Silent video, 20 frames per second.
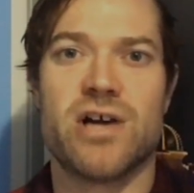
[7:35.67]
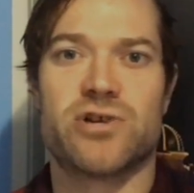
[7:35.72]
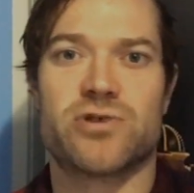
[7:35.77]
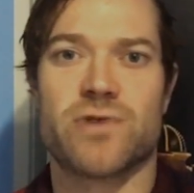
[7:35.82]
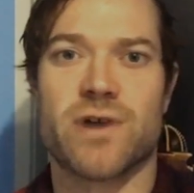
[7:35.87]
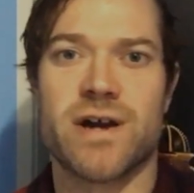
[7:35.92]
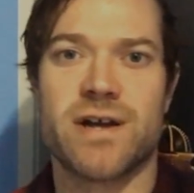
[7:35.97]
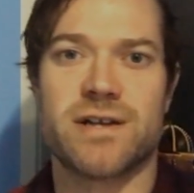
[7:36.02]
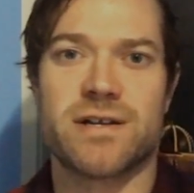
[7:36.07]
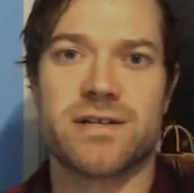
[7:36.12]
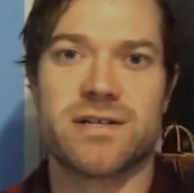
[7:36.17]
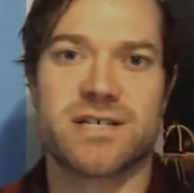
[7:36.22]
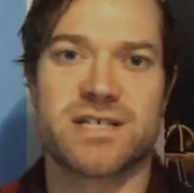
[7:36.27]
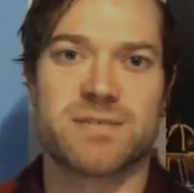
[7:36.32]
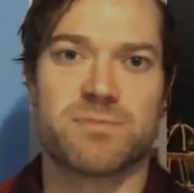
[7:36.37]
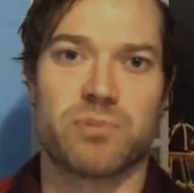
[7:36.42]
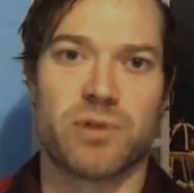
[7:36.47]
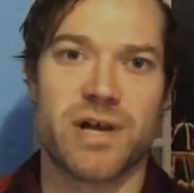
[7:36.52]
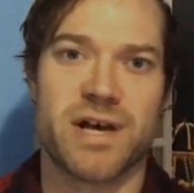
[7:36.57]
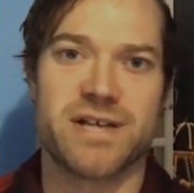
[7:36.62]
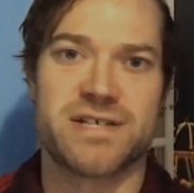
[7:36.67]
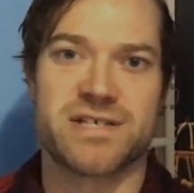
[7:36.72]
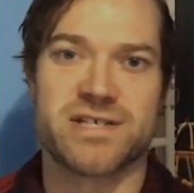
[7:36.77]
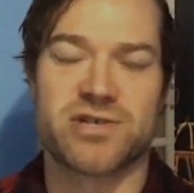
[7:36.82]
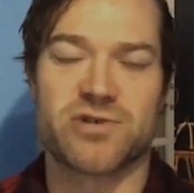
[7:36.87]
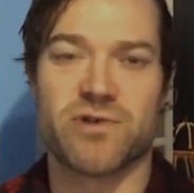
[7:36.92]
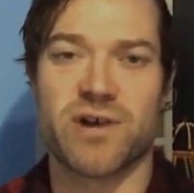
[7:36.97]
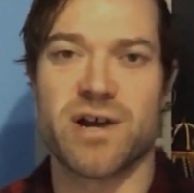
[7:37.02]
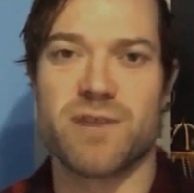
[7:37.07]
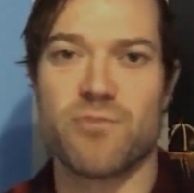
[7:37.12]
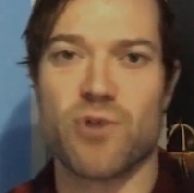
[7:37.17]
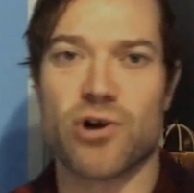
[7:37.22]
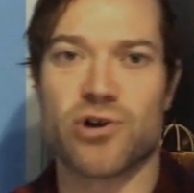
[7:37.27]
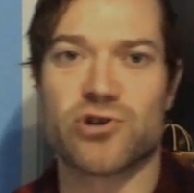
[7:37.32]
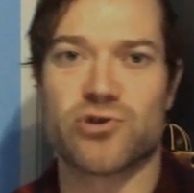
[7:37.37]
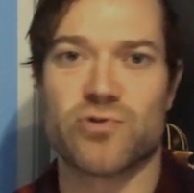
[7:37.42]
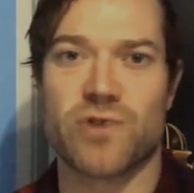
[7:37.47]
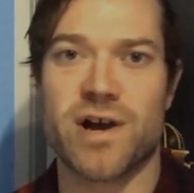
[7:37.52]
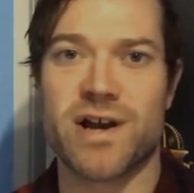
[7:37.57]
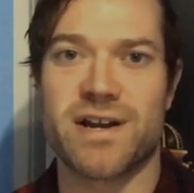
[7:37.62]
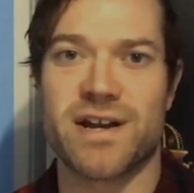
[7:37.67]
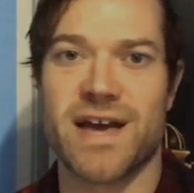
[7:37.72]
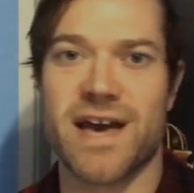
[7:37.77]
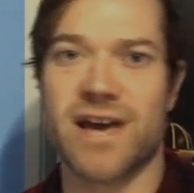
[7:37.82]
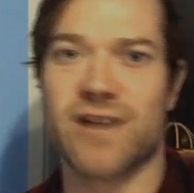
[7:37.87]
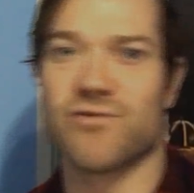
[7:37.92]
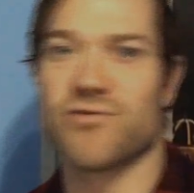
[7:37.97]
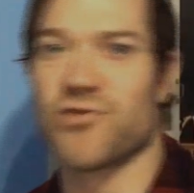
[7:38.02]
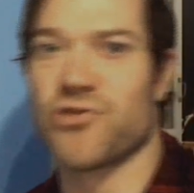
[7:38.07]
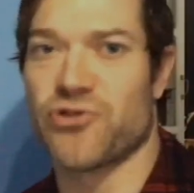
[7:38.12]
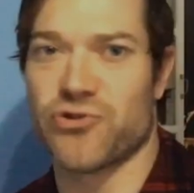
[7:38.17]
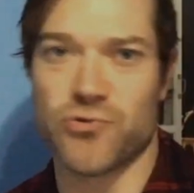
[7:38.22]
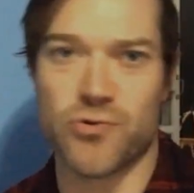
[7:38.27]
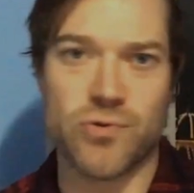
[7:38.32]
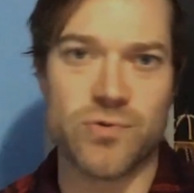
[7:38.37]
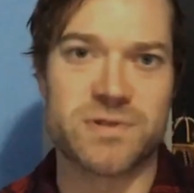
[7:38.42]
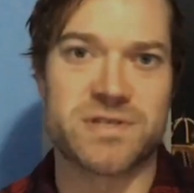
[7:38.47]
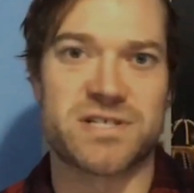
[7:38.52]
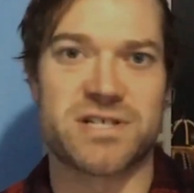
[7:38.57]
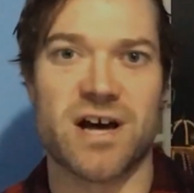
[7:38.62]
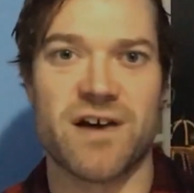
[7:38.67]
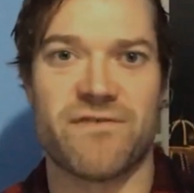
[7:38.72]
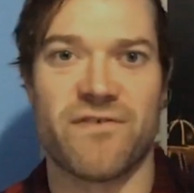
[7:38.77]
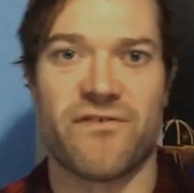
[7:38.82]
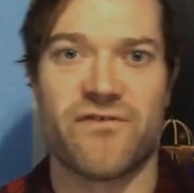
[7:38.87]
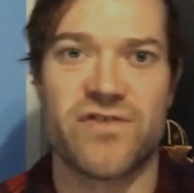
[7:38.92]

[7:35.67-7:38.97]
Triton displays his trademark Triton anger and throws stuff.